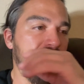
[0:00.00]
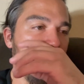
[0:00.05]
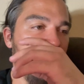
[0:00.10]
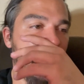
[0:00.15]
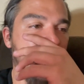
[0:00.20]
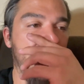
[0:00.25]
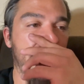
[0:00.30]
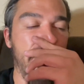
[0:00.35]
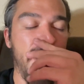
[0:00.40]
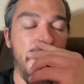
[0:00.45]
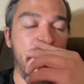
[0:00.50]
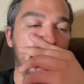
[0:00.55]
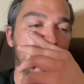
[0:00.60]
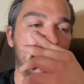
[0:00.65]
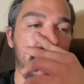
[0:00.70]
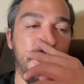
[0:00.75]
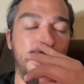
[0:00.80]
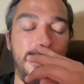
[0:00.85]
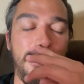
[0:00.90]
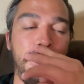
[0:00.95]
And
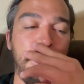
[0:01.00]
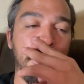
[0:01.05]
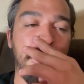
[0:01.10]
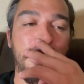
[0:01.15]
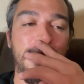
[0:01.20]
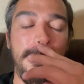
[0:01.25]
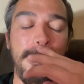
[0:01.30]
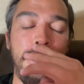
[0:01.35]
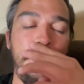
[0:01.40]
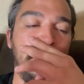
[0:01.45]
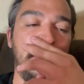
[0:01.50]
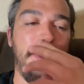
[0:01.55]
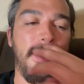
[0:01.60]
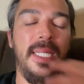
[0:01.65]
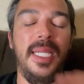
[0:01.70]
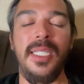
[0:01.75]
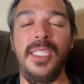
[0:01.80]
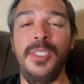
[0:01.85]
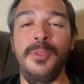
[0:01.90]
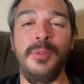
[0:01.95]

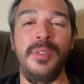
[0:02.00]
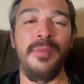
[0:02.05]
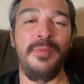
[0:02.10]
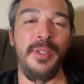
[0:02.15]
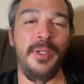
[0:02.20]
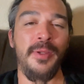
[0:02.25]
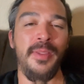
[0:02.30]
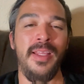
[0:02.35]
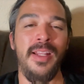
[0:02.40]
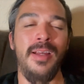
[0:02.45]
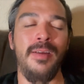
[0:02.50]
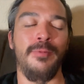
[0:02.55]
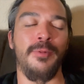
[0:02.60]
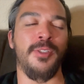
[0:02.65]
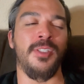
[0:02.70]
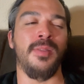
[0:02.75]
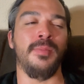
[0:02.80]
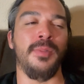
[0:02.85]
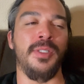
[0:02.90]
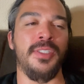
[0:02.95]
I just want to figure that out for
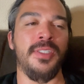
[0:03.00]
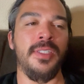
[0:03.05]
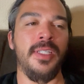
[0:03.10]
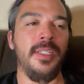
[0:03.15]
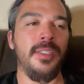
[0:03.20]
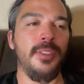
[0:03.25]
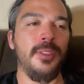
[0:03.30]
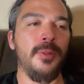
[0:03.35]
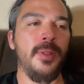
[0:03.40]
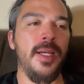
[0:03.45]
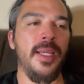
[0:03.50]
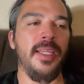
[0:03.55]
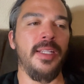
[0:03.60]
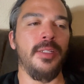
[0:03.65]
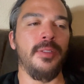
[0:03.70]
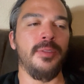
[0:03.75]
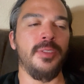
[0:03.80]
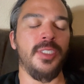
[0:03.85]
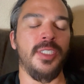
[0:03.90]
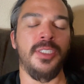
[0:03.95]
some reason. I don't know why I
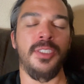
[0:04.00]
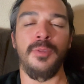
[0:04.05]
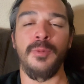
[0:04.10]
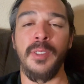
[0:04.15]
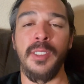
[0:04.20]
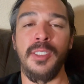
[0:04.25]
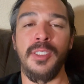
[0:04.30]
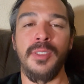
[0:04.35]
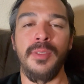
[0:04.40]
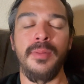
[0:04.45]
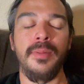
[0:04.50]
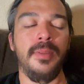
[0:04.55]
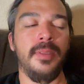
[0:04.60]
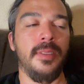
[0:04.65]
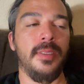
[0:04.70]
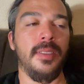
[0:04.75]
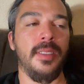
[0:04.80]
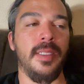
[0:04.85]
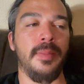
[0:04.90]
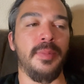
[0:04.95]
don't just switch.
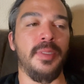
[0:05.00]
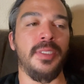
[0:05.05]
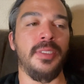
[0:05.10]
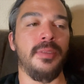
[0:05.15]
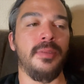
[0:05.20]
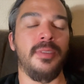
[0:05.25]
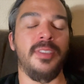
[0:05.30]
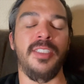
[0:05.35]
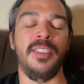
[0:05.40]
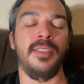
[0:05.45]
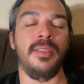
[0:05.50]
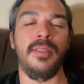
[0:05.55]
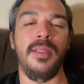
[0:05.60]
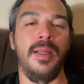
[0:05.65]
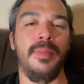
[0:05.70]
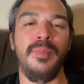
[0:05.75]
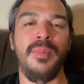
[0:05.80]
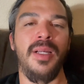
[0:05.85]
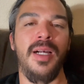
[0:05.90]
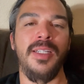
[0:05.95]

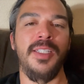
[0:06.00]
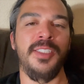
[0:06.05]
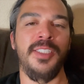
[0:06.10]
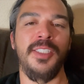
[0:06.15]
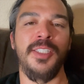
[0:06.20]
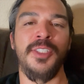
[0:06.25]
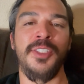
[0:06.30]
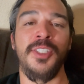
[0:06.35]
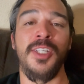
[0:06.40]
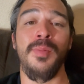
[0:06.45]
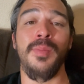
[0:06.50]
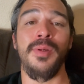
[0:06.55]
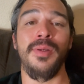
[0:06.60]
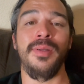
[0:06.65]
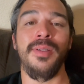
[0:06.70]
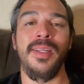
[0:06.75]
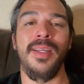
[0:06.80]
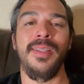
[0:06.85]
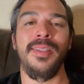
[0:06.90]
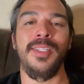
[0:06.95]
I'm honestly just
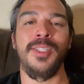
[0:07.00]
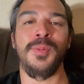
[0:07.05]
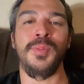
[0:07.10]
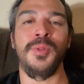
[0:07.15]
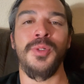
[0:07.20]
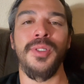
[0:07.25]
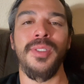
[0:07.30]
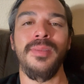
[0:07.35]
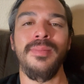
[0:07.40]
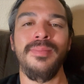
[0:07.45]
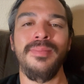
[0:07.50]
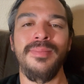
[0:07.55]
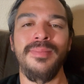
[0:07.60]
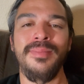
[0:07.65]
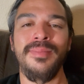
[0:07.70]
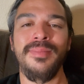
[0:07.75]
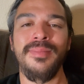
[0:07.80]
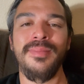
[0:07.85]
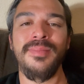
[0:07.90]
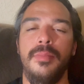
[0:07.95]
stubborn at this point.
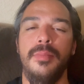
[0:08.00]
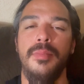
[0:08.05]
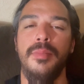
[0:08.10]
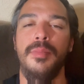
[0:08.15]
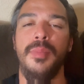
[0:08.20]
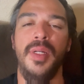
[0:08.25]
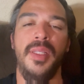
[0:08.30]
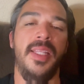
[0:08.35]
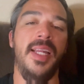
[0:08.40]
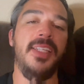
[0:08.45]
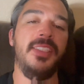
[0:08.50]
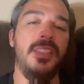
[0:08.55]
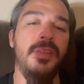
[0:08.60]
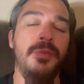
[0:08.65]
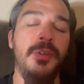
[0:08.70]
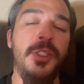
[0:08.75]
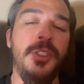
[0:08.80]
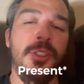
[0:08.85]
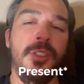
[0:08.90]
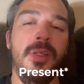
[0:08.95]
But that's the
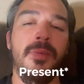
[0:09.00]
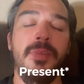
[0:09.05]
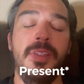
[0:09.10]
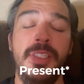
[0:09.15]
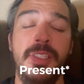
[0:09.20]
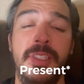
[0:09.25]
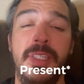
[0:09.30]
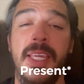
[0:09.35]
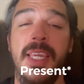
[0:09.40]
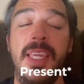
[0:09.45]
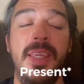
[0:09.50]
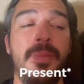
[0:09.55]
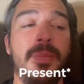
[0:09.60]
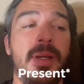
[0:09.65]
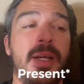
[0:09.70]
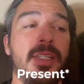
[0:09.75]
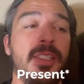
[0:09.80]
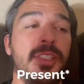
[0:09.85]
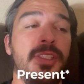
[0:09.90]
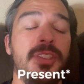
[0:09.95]
future of this game,
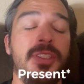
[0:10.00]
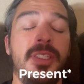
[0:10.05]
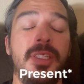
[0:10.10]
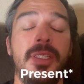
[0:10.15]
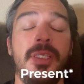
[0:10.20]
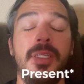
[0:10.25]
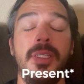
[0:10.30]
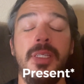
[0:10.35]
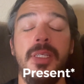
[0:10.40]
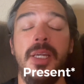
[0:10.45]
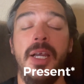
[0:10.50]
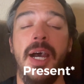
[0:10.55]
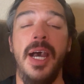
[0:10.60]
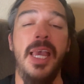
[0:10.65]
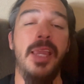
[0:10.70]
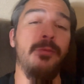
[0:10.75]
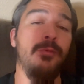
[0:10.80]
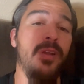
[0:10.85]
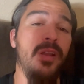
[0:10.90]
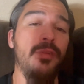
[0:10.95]
honestly.
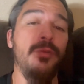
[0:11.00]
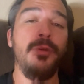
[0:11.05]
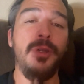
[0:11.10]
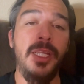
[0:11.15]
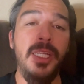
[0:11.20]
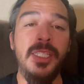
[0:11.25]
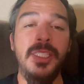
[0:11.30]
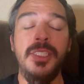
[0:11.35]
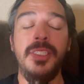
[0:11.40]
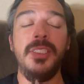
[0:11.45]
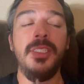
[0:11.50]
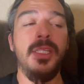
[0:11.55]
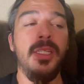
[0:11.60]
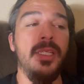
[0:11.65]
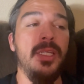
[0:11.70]
High rev rates.